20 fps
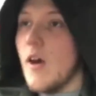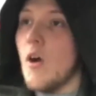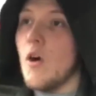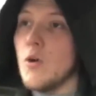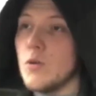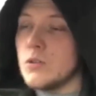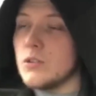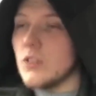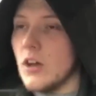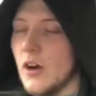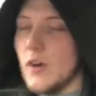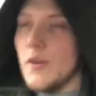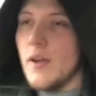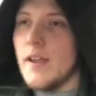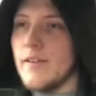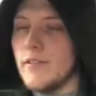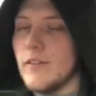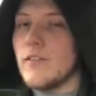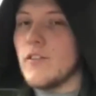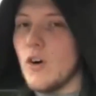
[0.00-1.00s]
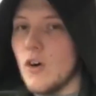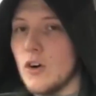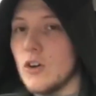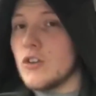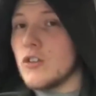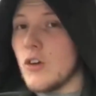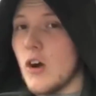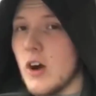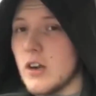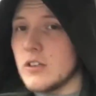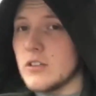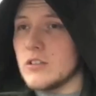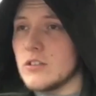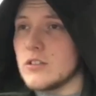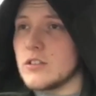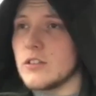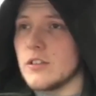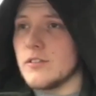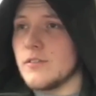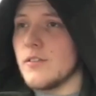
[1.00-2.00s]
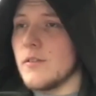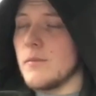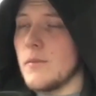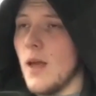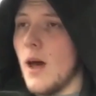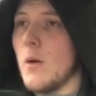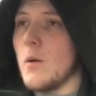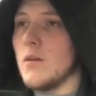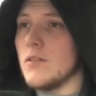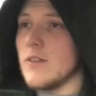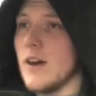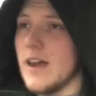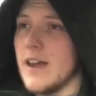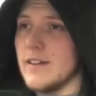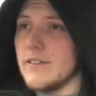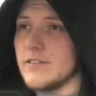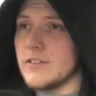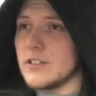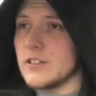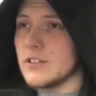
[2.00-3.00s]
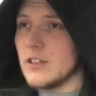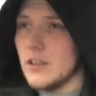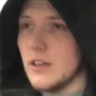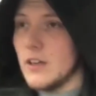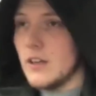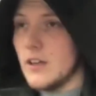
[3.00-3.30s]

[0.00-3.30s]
Also, if you've got a crunch from lower revs,